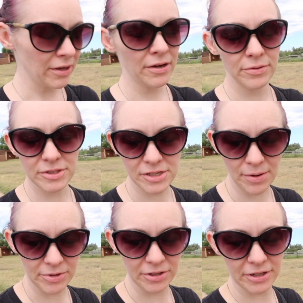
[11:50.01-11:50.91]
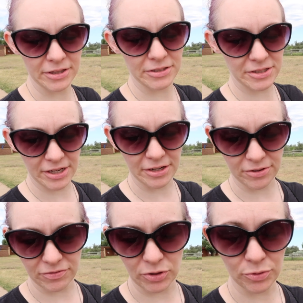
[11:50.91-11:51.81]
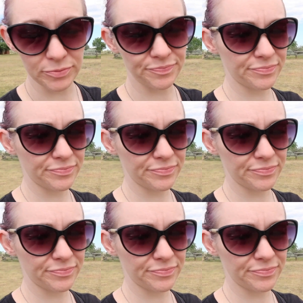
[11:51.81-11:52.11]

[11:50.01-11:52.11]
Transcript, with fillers: we stopped to look at the scenic view,